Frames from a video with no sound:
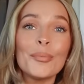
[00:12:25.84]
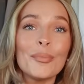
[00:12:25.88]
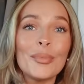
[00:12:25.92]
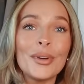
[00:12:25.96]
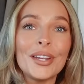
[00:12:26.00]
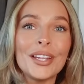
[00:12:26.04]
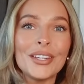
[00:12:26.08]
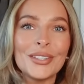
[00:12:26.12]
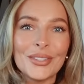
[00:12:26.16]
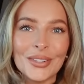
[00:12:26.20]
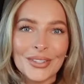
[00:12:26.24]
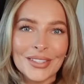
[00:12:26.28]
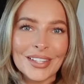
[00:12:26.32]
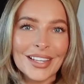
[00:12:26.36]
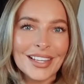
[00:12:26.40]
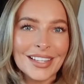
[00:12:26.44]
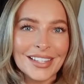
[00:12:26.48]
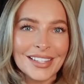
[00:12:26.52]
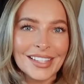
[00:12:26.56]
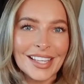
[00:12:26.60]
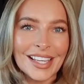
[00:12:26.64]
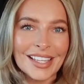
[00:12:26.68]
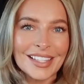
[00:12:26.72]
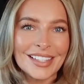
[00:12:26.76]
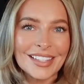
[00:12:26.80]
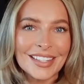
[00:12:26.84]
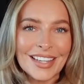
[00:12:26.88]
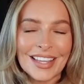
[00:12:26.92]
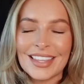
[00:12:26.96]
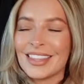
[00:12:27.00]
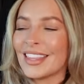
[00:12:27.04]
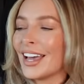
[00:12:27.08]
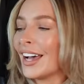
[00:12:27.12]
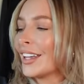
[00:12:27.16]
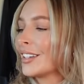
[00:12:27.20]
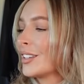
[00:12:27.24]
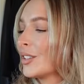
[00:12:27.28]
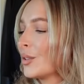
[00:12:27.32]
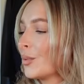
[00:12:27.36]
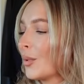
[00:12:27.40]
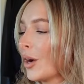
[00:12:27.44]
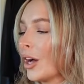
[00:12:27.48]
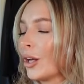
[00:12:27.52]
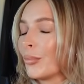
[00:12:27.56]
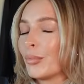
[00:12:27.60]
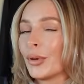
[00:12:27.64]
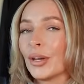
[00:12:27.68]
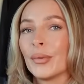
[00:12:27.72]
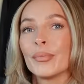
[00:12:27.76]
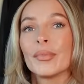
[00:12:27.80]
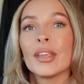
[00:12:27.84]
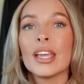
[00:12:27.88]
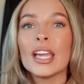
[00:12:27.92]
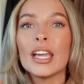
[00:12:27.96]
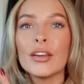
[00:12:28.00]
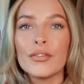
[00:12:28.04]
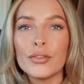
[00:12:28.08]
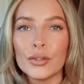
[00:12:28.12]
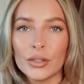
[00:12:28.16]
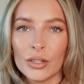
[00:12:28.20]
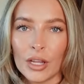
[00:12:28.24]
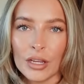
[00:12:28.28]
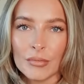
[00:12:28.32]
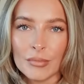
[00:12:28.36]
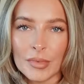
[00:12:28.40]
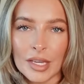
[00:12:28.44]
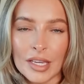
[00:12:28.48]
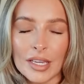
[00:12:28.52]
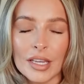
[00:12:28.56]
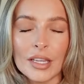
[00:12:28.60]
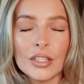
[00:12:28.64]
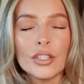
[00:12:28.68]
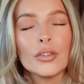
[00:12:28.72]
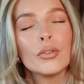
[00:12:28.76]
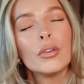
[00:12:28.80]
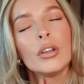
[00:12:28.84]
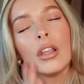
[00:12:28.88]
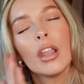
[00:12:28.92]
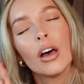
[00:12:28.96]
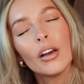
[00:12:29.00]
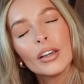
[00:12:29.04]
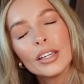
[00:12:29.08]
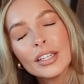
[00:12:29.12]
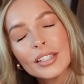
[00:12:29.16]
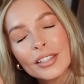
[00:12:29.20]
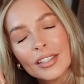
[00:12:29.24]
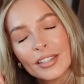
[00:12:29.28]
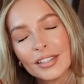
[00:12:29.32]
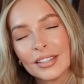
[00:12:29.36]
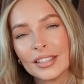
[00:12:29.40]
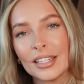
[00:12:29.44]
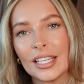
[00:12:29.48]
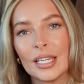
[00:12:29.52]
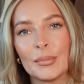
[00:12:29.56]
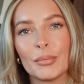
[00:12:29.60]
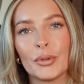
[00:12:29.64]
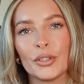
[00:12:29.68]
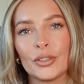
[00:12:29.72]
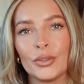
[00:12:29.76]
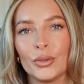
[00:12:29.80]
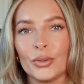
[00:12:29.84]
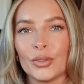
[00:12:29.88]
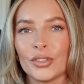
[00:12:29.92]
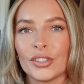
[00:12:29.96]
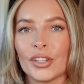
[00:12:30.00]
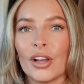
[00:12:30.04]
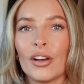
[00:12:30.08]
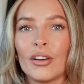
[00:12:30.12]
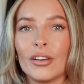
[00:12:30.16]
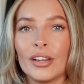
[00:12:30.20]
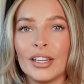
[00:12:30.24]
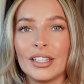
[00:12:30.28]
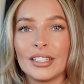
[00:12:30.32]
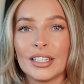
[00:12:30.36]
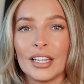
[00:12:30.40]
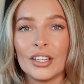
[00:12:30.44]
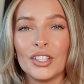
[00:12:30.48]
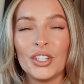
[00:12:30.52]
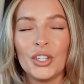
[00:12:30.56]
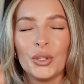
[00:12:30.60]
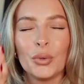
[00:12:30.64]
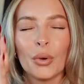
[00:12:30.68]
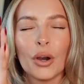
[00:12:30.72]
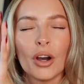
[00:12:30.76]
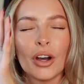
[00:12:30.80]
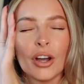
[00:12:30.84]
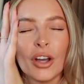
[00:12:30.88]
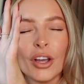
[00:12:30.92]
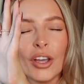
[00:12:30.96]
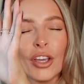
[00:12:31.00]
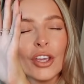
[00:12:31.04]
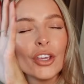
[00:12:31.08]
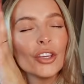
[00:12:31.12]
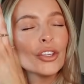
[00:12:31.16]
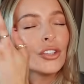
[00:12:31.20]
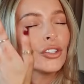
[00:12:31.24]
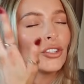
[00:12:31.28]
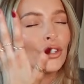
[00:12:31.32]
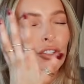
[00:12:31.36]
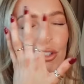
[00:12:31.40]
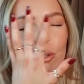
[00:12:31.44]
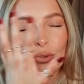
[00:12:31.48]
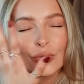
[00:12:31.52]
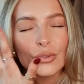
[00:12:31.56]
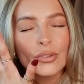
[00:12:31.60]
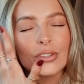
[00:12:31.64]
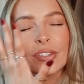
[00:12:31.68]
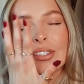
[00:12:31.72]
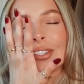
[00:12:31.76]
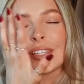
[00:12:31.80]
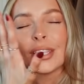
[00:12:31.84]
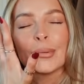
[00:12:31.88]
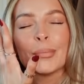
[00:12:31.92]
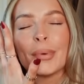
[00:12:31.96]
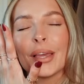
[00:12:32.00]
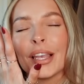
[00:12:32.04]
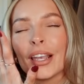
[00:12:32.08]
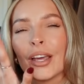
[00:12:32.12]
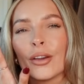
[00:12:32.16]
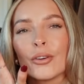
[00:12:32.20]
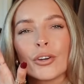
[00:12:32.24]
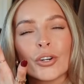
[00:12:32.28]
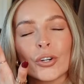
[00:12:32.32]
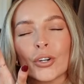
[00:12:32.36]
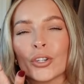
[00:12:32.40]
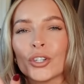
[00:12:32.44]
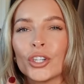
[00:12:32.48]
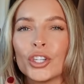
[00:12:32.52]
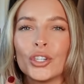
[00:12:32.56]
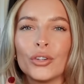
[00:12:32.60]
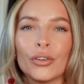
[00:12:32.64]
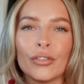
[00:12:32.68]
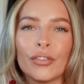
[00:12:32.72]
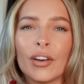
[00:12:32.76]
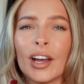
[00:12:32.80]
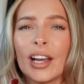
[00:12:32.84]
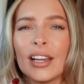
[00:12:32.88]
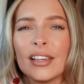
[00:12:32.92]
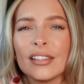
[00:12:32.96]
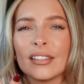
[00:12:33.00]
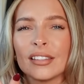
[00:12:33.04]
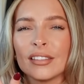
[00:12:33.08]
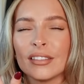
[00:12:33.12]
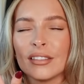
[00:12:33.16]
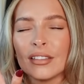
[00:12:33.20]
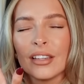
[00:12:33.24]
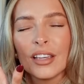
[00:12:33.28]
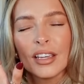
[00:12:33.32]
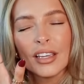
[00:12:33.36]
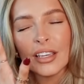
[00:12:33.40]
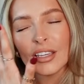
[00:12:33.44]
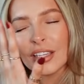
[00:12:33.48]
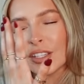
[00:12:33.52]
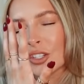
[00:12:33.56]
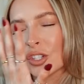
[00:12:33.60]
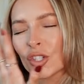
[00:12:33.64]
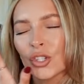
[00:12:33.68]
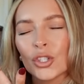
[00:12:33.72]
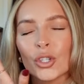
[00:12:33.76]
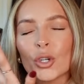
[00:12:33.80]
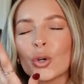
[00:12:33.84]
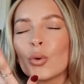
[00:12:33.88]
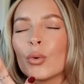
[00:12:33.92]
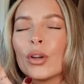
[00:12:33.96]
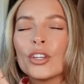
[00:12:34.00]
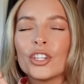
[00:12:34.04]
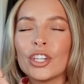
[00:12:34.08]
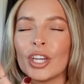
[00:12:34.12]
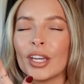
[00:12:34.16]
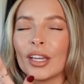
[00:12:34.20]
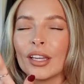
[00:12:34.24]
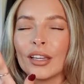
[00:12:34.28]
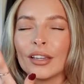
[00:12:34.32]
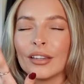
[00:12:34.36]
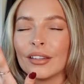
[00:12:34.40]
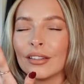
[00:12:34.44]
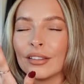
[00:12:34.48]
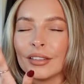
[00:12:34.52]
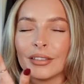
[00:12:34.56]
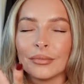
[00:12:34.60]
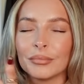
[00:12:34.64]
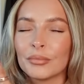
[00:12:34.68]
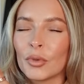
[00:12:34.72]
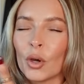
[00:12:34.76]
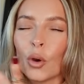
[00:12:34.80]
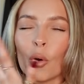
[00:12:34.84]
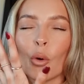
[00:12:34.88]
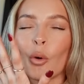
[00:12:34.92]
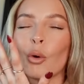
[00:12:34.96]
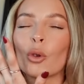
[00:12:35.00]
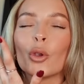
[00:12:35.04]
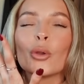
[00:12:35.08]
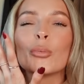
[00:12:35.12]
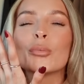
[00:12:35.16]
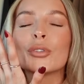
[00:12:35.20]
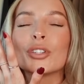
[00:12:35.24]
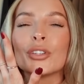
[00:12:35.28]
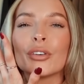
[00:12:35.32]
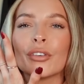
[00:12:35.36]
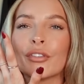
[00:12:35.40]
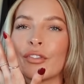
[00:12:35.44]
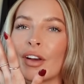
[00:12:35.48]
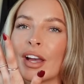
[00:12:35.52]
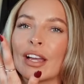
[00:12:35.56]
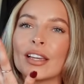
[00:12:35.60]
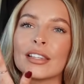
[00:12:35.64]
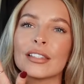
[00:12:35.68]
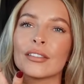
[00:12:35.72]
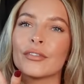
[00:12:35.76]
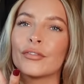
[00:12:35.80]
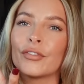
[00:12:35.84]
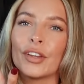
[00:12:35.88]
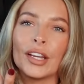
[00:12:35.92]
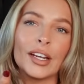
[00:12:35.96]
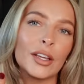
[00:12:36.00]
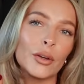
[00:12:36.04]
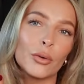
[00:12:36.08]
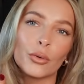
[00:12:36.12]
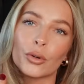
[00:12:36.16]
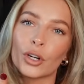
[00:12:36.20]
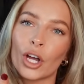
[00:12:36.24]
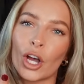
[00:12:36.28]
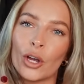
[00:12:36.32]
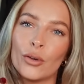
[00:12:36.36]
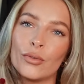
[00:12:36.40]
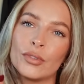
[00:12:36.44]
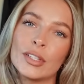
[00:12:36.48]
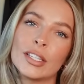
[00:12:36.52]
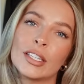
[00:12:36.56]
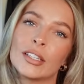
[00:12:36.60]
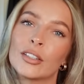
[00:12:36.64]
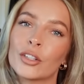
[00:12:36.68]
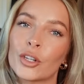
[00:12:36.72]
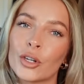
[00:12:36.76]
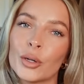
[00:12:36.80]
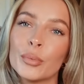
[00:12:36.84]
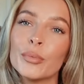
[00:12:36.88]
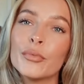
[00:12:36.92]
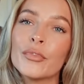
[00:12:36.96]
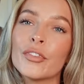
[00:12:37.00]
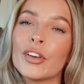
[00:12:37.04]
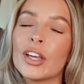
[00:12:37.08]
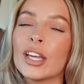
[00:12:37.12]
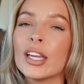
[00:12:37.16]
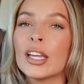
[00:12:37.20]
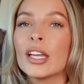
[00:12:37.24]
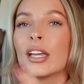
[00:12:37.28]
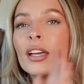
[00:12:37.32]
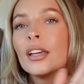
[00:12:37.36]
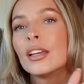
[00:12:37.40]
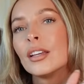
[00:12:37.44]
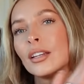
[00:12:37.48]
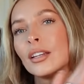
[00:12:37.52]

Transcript: but it does assist in that as well. But if you're like me and you like to sleep on your side and you are used to the pillow crushing your face and squidging all up to your face and feeling all cozy and comfy,